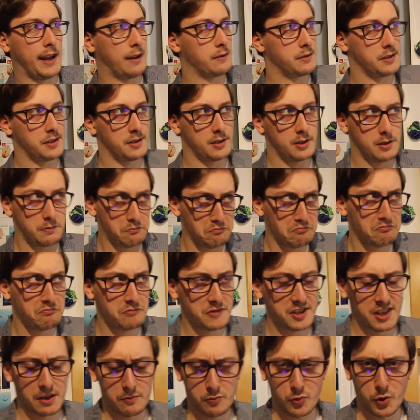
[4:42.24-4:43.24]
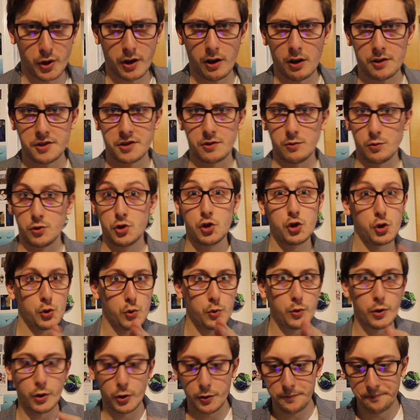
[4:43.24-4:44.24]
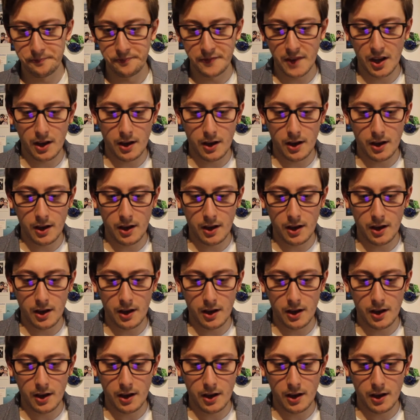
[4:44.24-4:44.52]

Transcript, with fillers: out this temporary article to you.